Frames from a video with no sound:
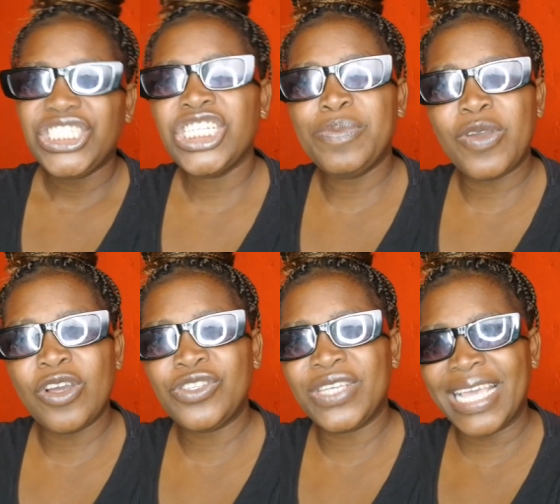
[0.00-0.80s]
Just
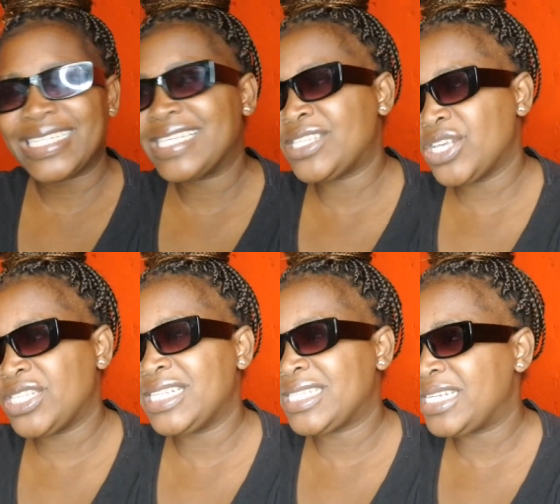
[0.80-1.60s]
because you get a
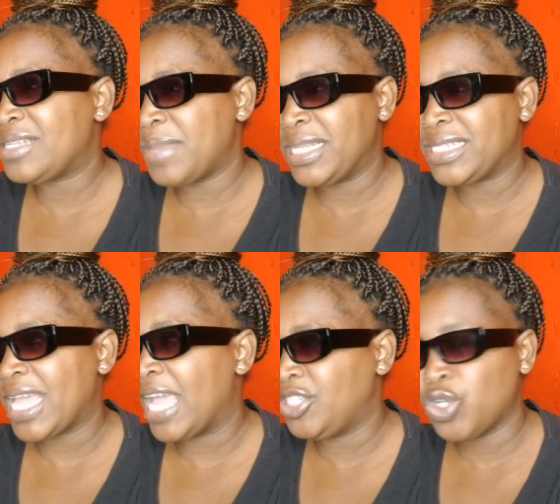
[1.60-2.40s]
certain treatment
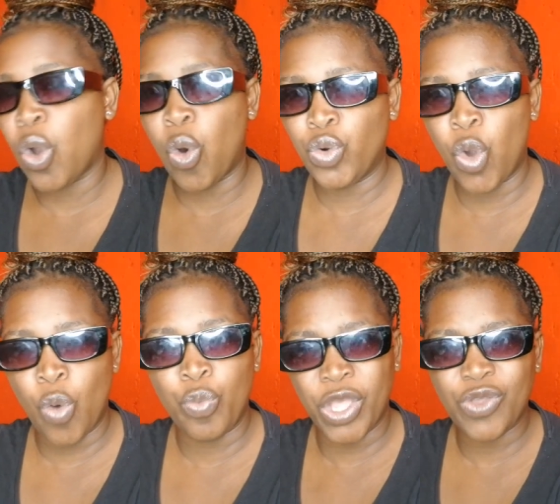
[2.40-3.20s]
at your own
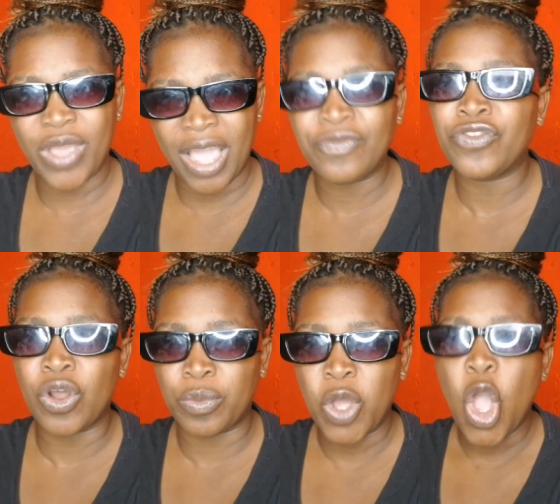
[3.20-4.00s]
home where you come
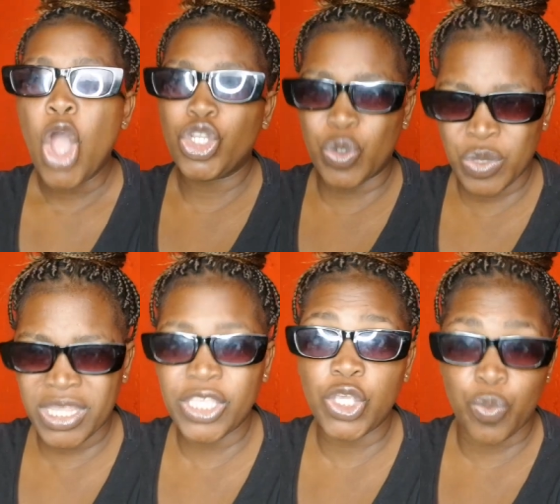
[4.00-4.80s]
from,
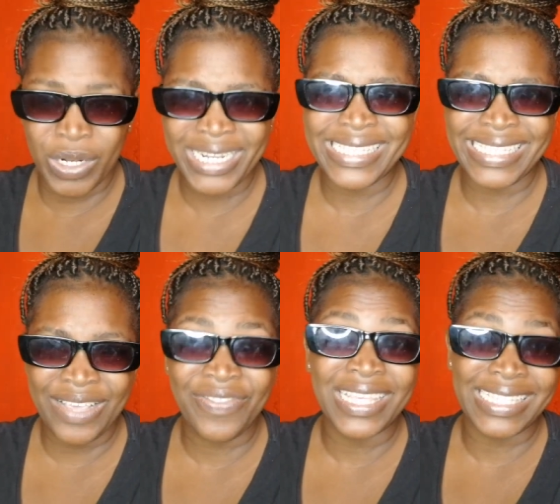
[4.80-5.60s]
don't think you will
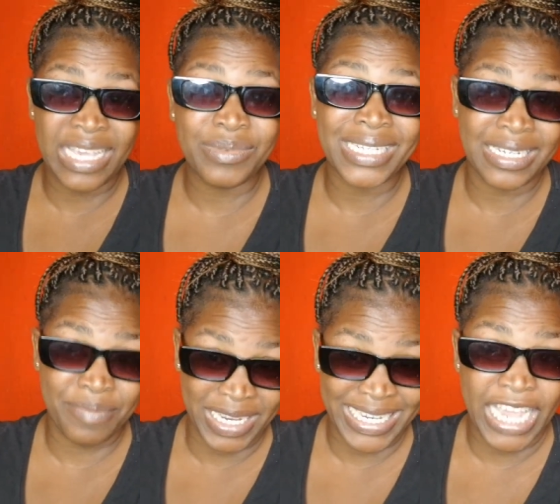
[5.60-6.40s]
receive the same
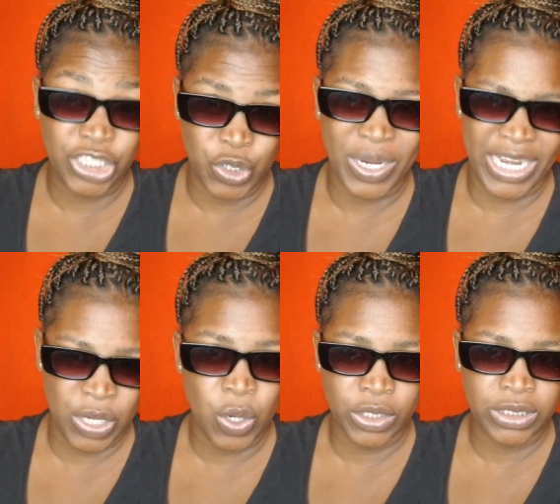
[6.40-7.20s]
treatment at your
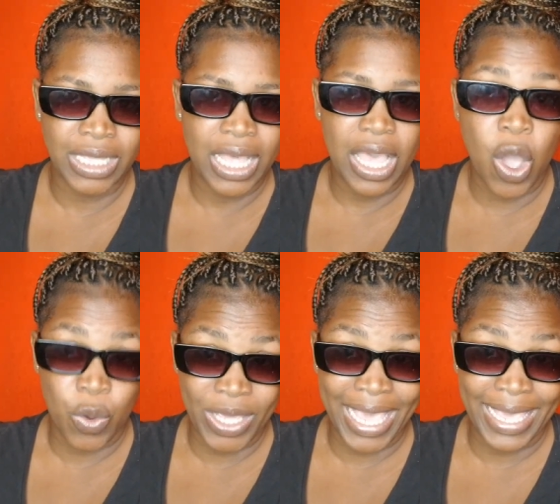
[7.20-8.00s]
in-laws,
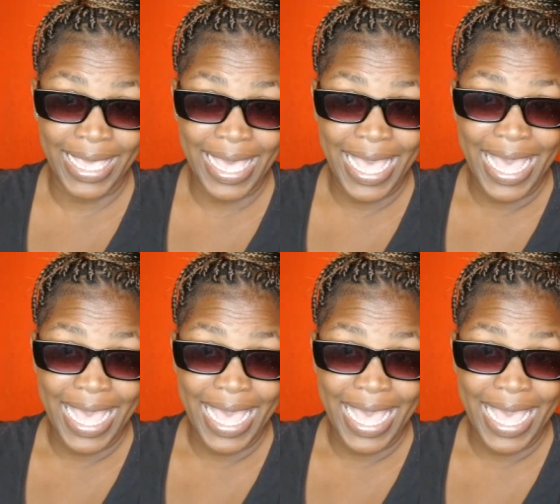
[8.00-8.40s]
okay?